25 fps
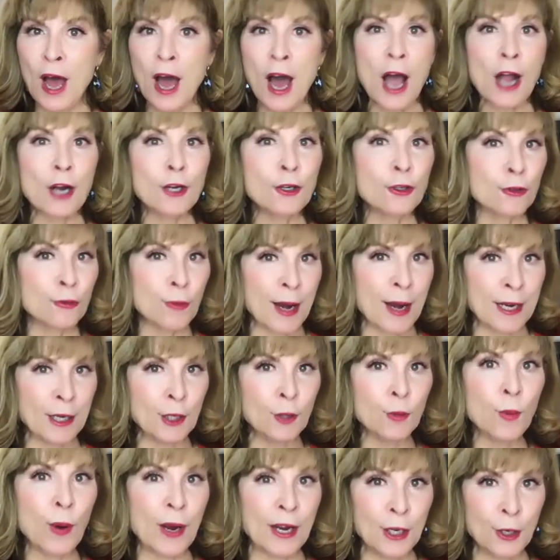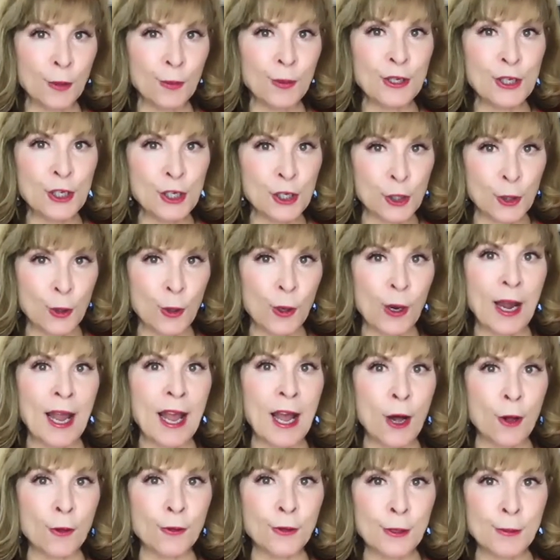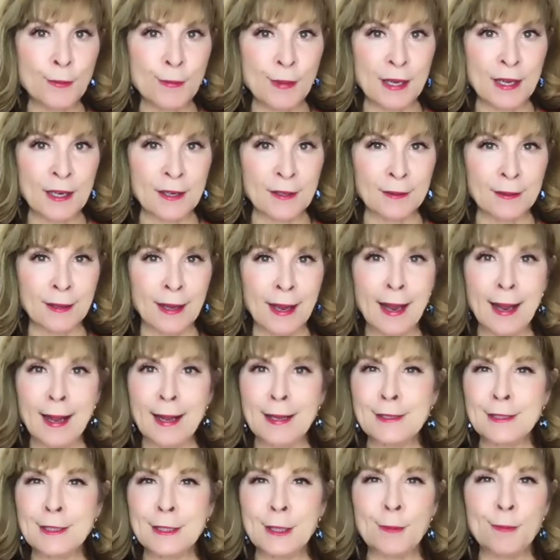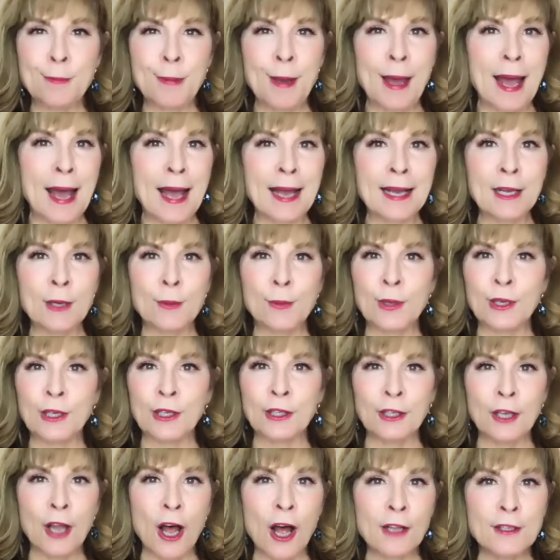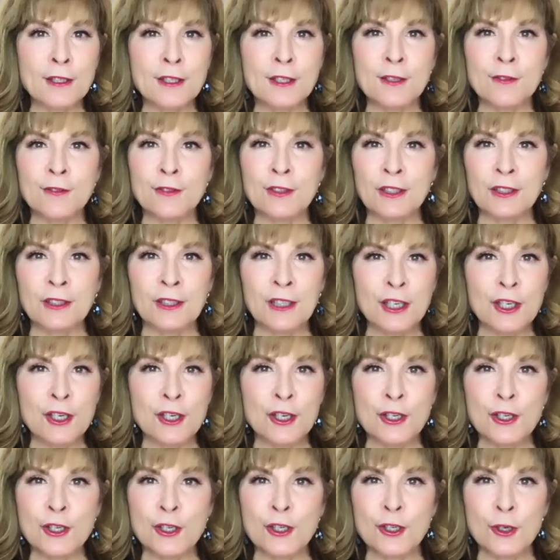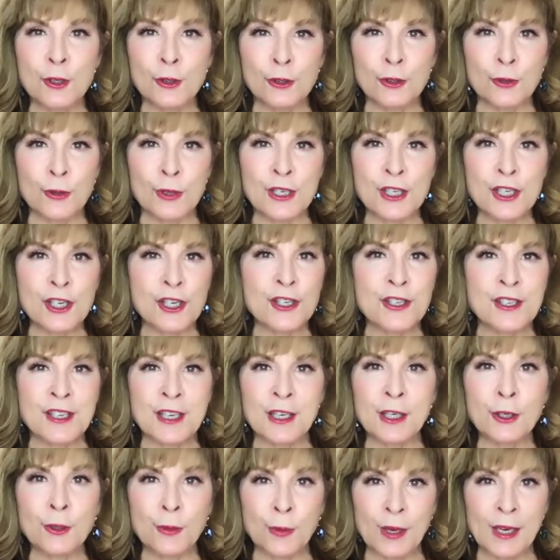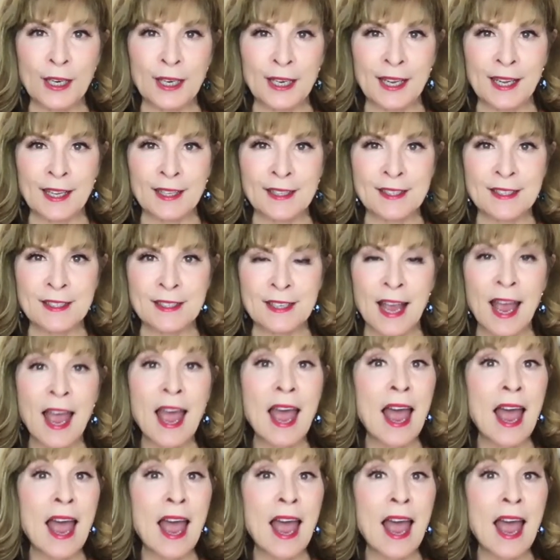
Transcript: a great way to ensure a healthy meal is to pack it with lots of delicious, nutritious ingredients.